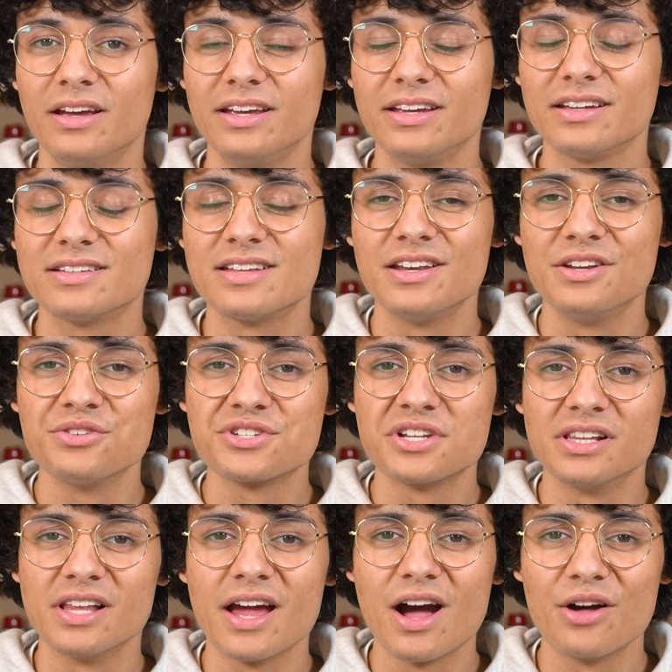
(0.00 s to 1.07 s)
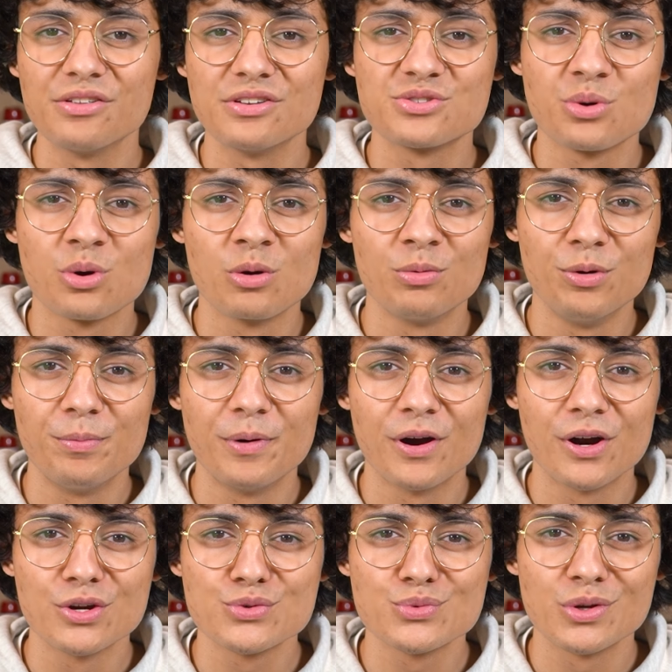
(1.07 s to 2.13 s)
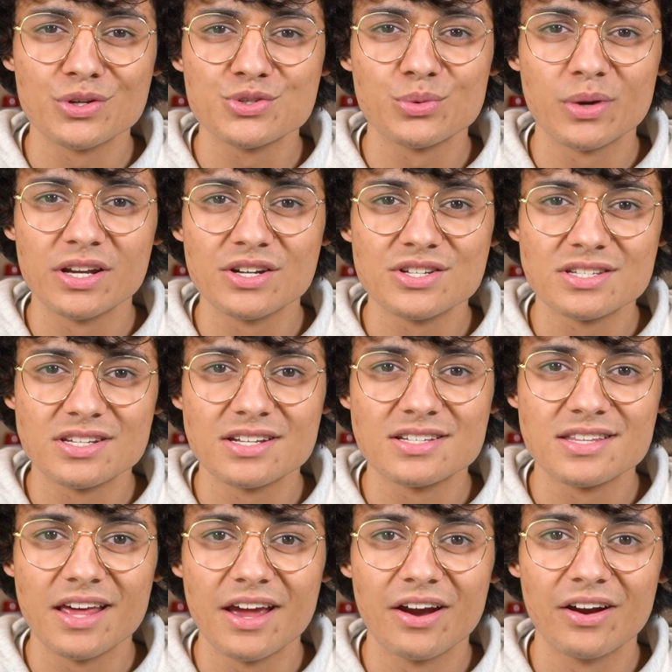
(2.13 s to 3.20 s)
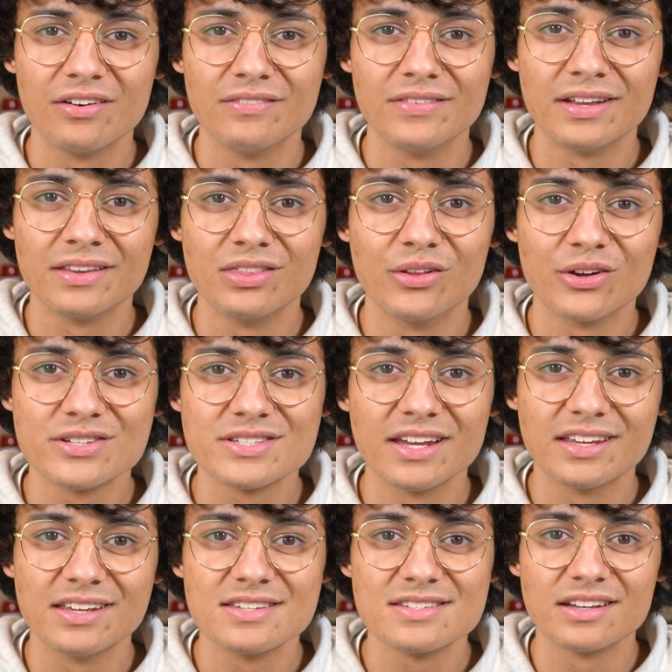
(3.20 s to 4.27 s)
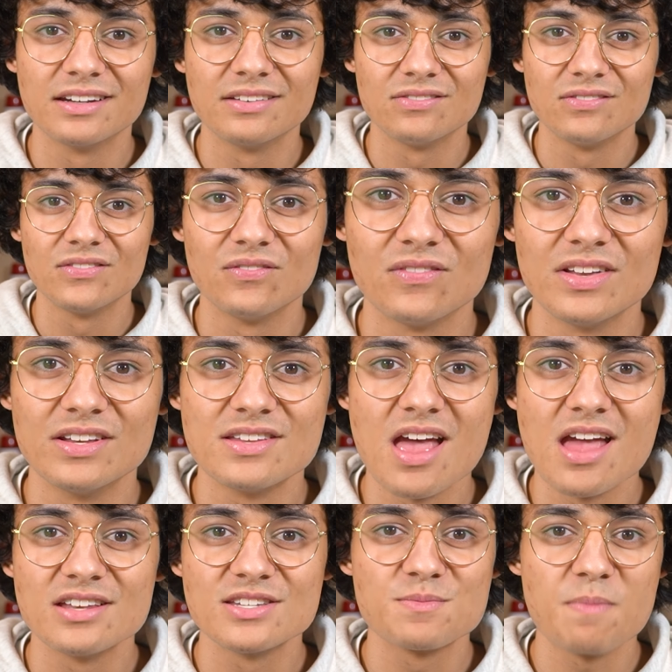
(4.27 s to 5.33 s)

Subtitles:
He continues to lay out these horrible bars while Sway just sits there. It looks like he's in intense